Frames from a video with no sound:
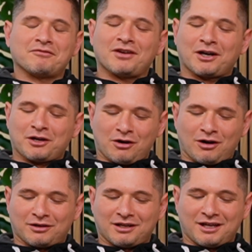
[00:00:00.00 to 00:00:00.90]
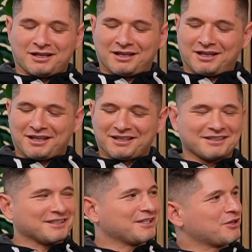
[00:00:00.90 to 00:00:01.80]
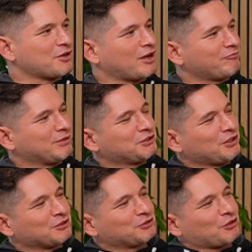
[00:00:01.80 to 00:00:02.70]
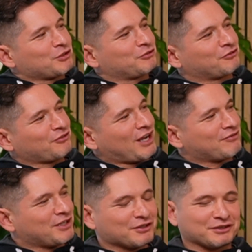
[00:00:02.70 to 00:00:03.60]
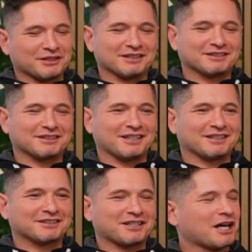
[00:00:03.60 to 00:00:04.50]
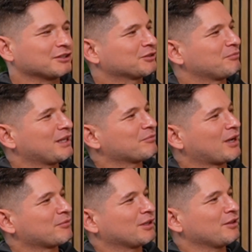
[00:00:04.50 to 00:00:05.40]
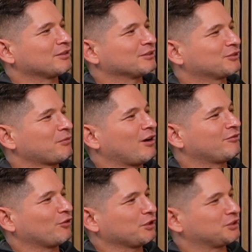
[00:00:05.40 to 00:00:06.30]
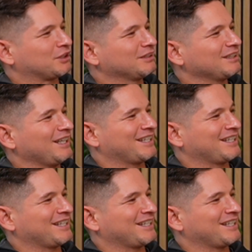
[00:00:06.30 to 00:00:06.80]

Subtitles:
Very hard. And you know, I've been sharing stories for 5 years, and it's cost me and my brother a small fortune.